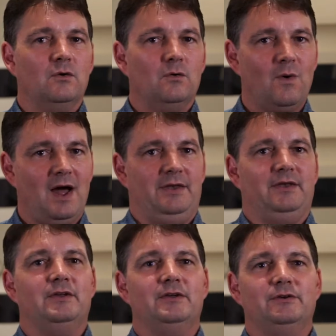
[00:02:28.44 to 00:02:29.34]
1.
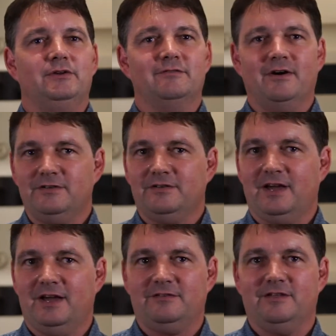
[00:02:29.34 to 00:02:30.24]
Do voters
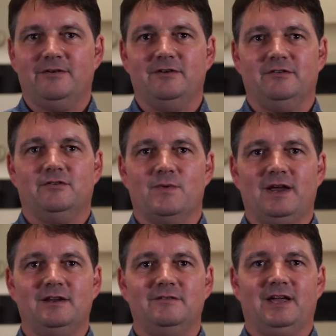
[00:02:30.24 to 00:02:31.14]
cast their votes
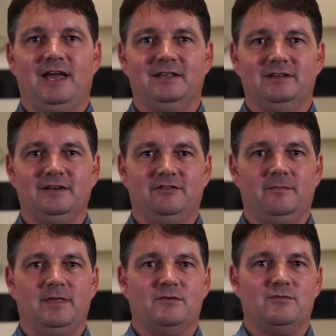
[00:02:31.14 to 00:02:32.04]
directly for candidates to
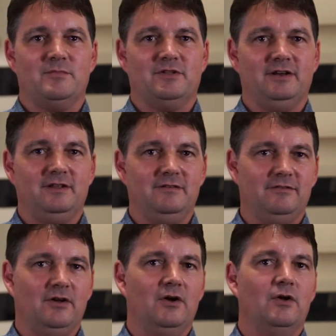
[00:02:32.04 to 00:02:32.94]
be their
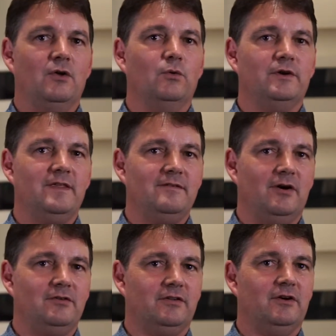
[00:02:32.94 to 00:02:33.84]
representatives, or do their
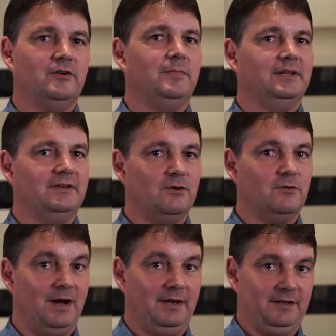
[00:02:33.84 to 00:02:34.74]
votes go to political
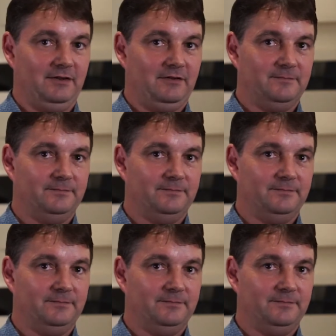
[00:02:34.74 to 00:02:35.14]
parties?